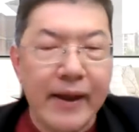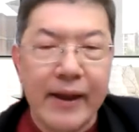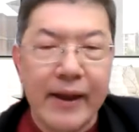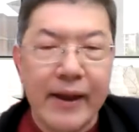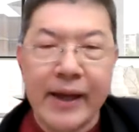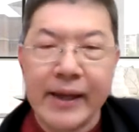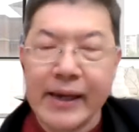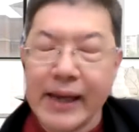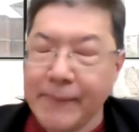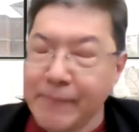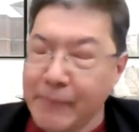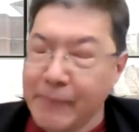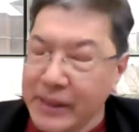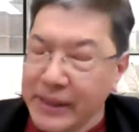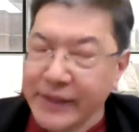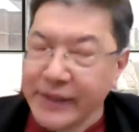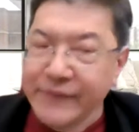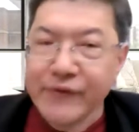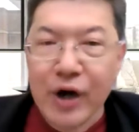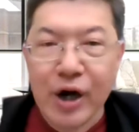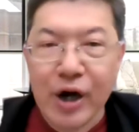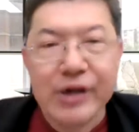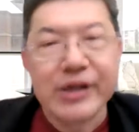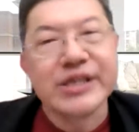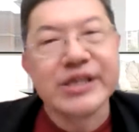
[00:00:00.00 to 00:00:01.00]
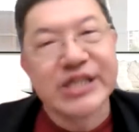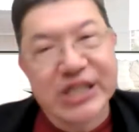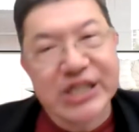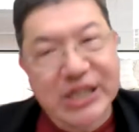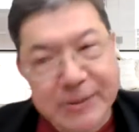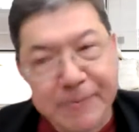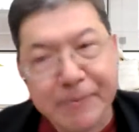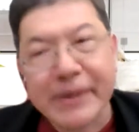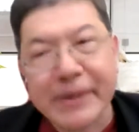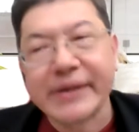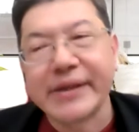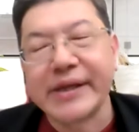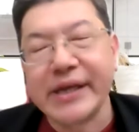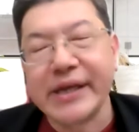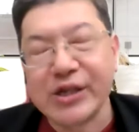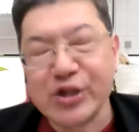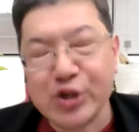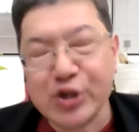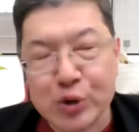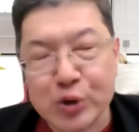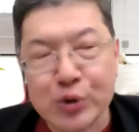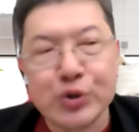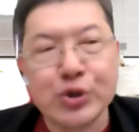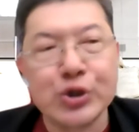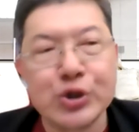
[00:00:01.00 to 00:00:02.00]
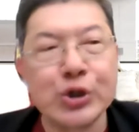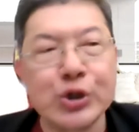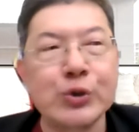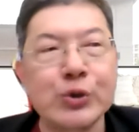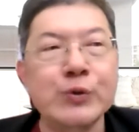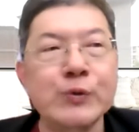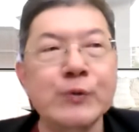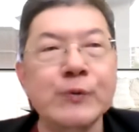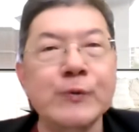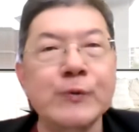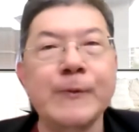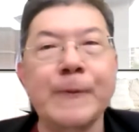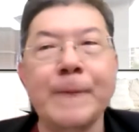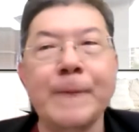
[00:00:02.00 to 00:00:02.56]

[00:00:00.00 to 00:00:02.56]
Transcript: And I believe God is speaking to you.